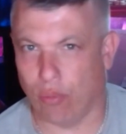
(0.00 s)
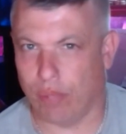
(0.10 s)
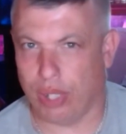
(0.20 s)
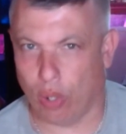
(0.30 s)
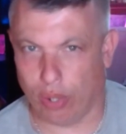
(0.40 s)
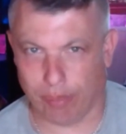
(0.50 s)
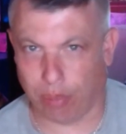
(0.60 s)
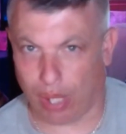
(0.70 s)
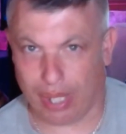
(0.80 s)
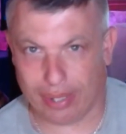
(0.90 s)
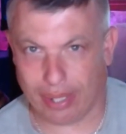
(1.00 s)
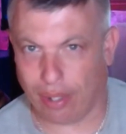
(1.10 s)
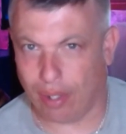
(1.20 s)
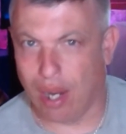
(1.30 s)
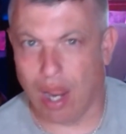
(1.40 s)
you know, in playing
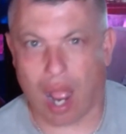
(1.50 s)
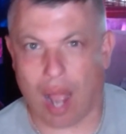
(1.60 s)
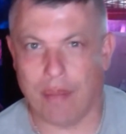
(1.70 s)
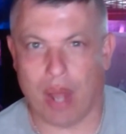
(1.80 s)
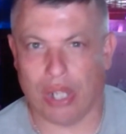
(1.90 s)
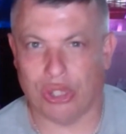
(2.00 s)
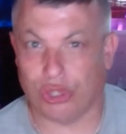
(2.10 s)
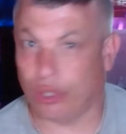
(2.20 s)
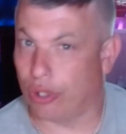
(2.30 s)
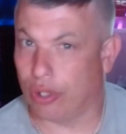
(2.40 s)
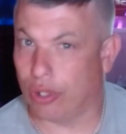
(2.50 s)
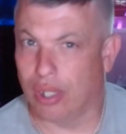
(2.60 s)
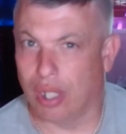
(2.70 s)
there. I'm not sure.